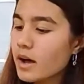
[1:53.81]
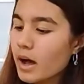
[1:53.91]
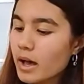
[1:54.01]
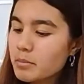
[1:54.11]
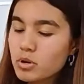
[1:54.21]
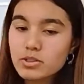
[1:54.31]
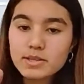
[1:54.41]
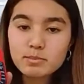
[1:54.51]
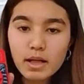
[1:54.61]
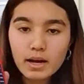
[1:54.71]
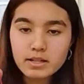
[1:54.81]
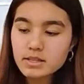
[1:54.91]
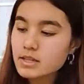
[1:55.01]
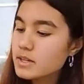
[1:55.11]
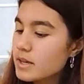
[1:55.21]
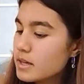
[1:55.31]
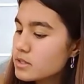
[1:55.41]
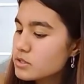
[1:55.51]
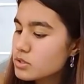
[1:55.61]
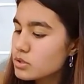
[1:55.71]
I put this black lead
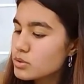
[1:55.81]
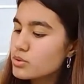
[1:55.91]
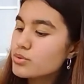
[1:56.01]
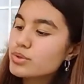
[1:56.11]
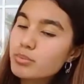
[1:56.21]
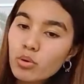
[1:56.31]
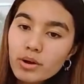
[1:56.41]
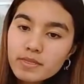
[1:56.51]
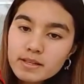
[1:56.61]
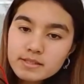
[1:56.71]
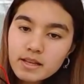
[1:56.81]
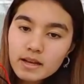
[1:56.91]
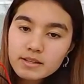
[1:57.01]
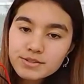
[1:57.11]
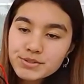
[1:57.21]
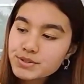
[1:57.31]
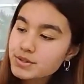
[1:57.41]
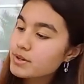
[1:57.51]
into the port that says